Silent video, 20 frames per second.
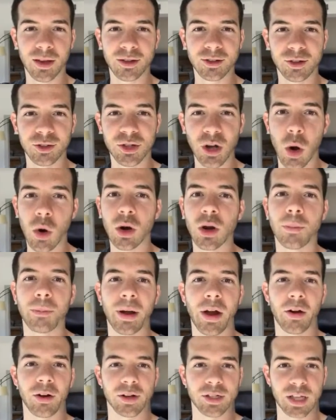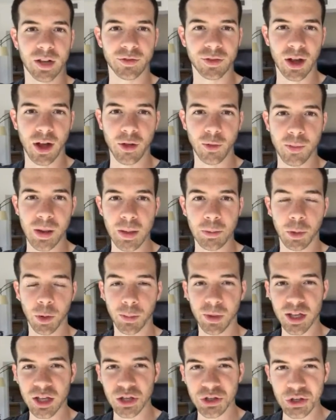So don't compare yourself to other people,
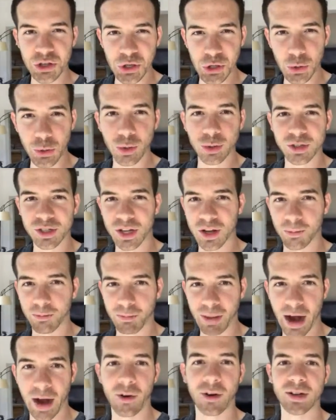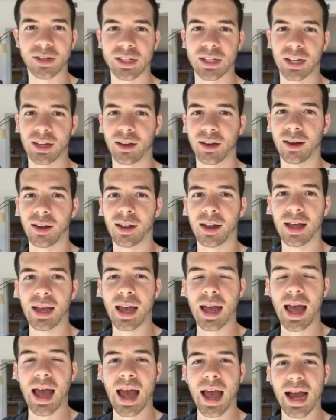but use comparison
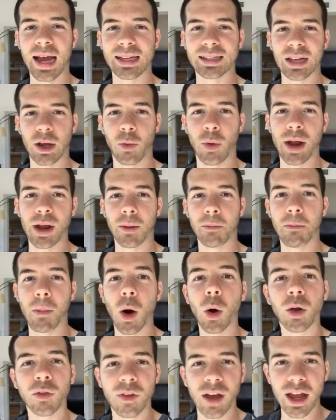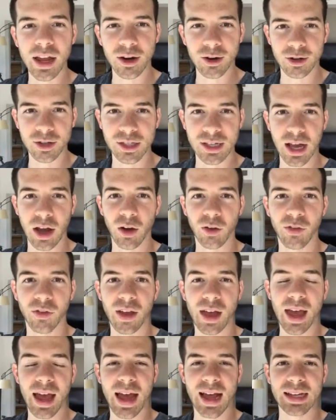as a way to motivate yourself
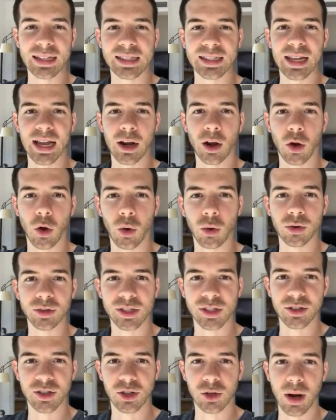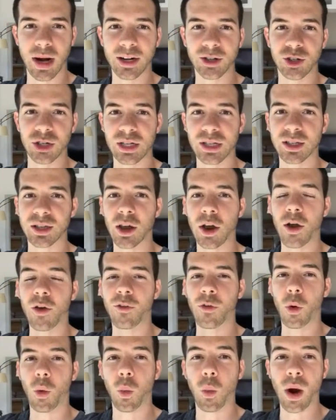and set goals and strategies
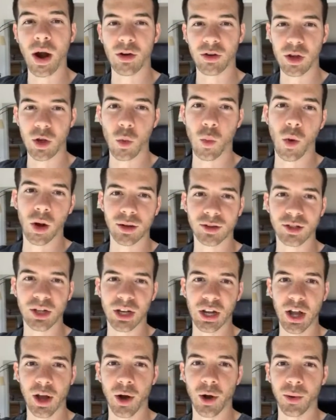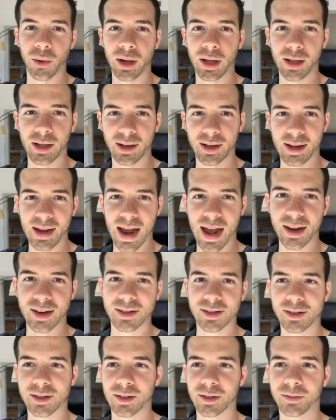for where you want to go
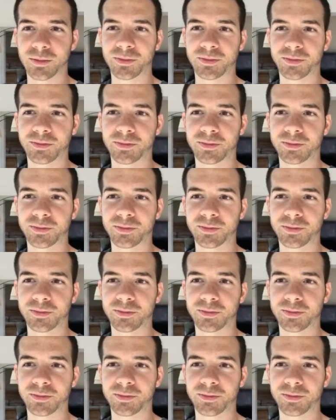next.